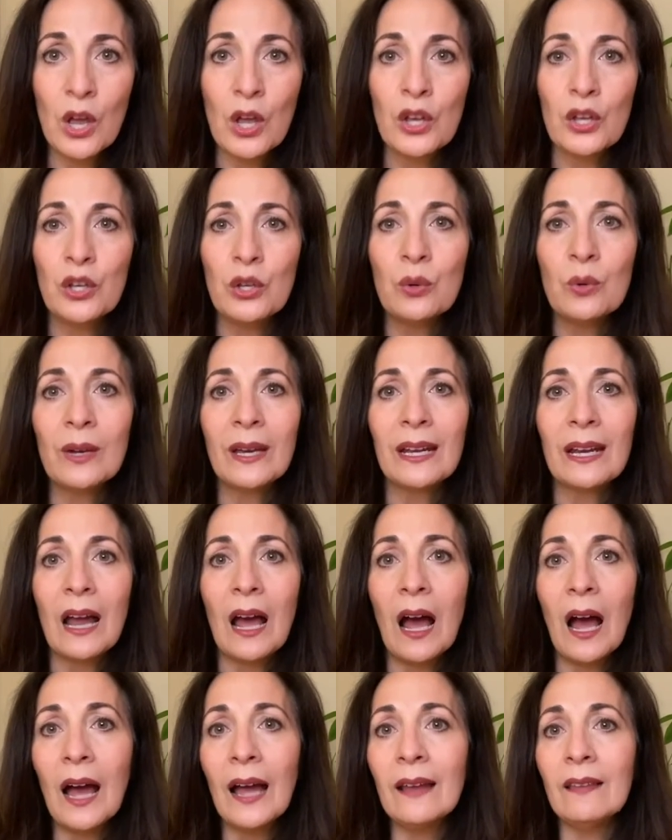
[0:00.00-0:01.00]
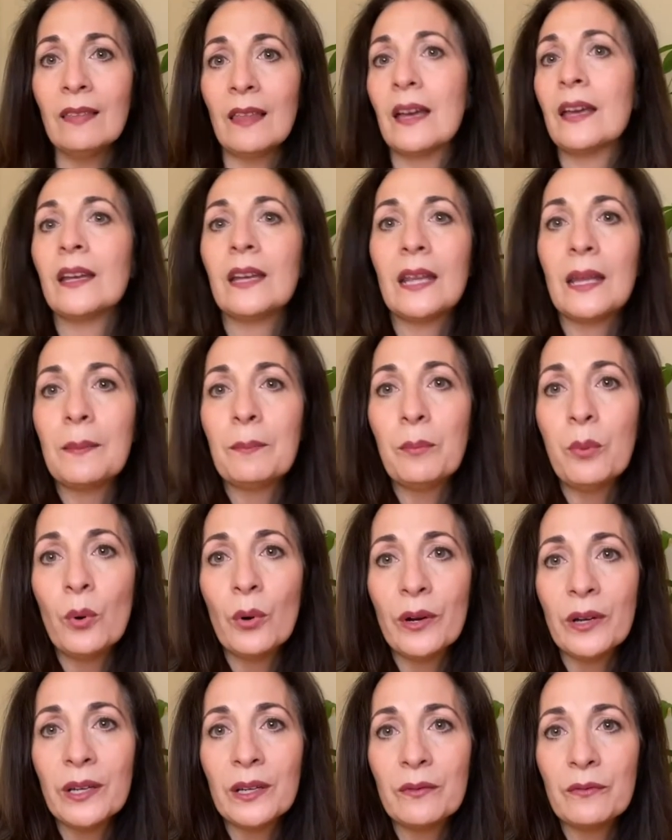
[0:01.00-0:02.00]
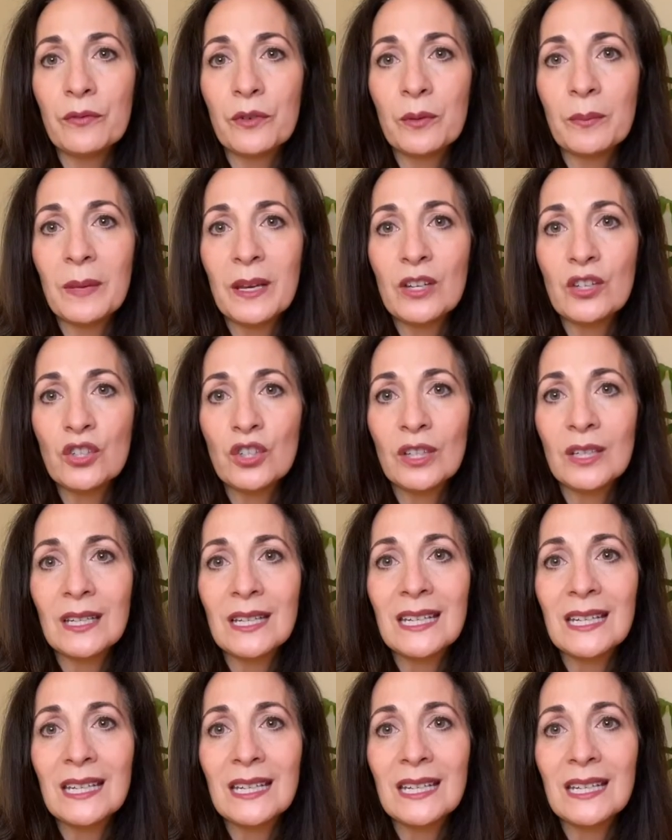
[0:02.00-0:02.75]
you can highlight important information